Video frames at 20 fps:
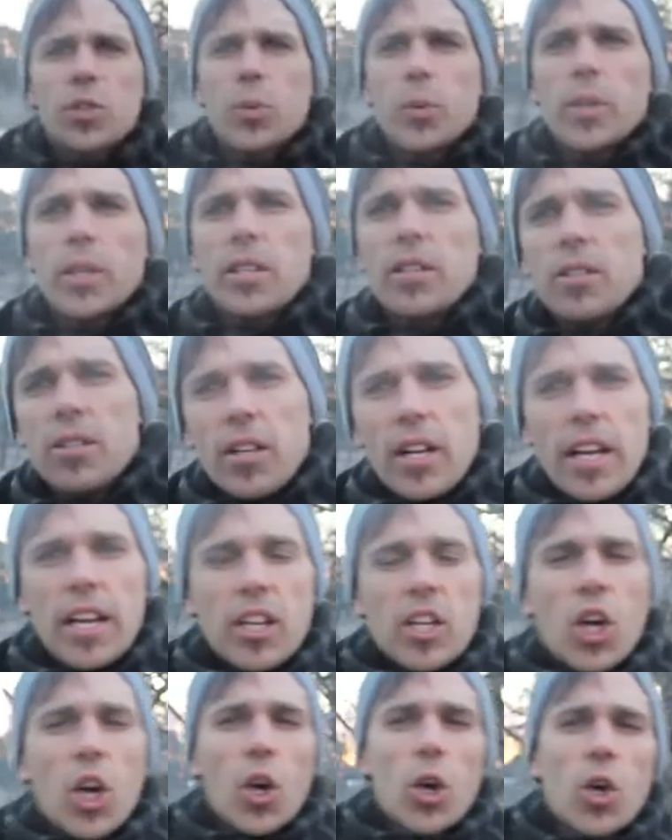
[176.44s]
just want to
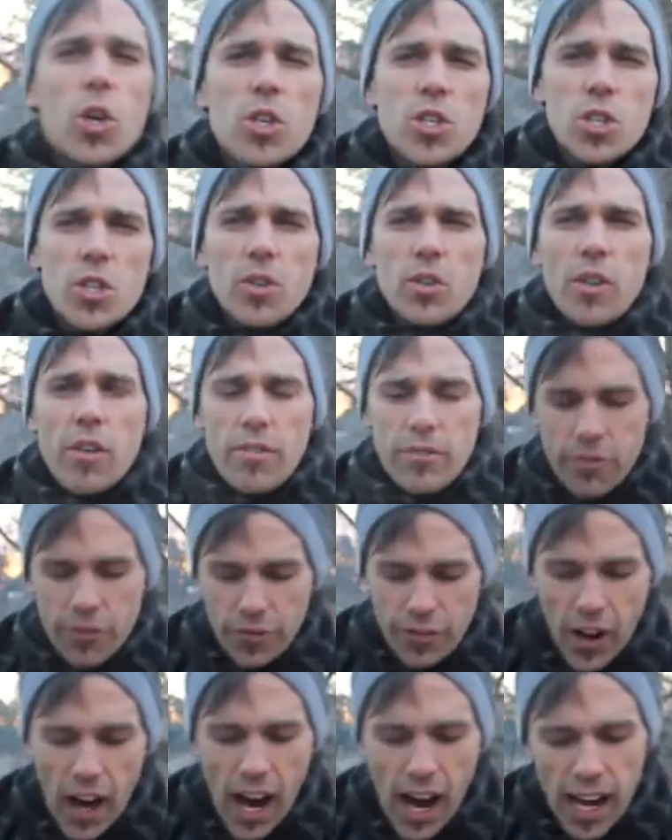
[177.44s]
encourage you the
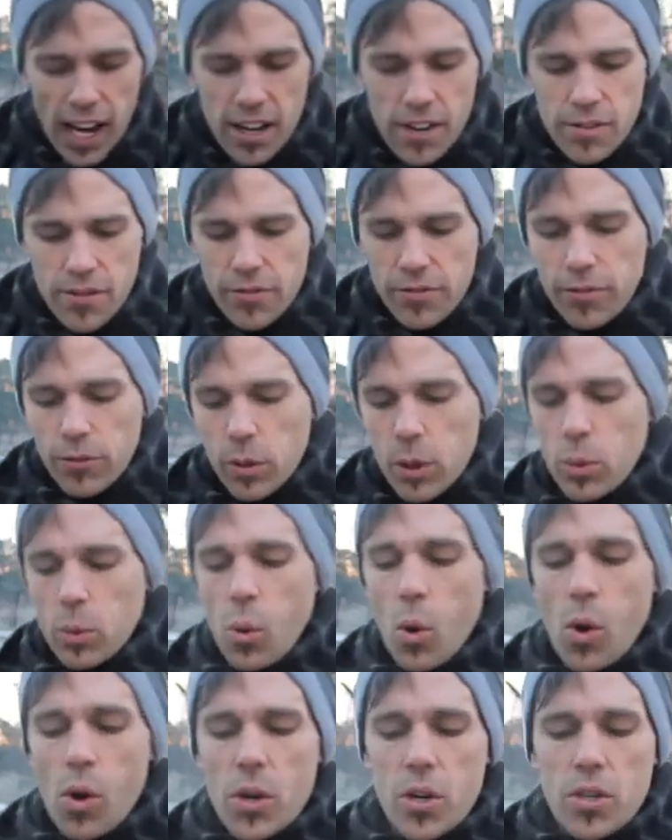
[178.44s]
five
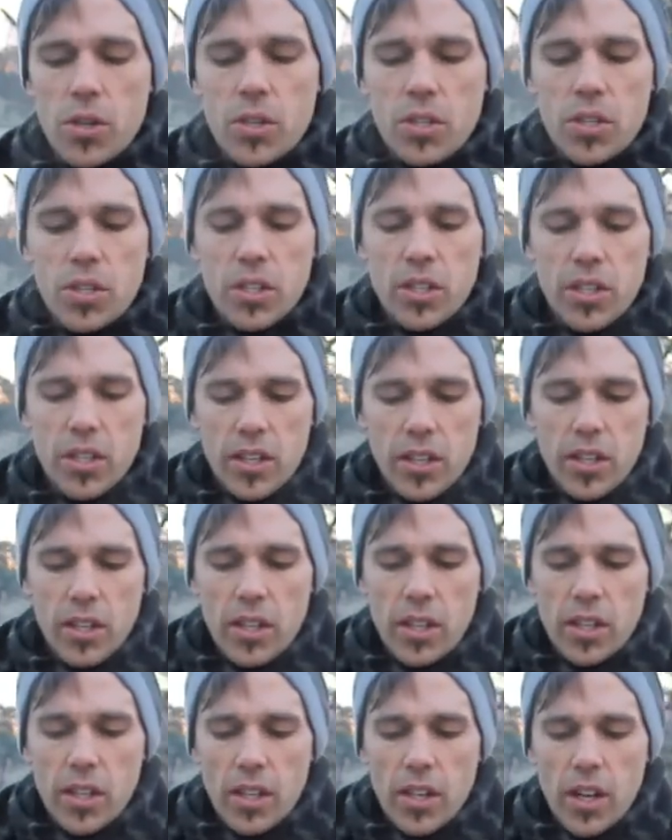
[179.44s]
rewards
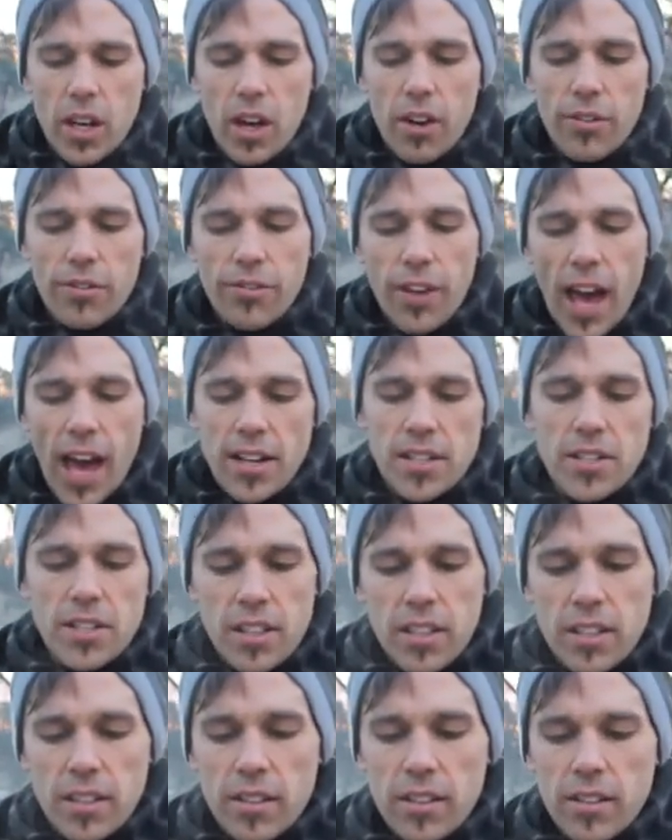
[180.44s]
of fasting.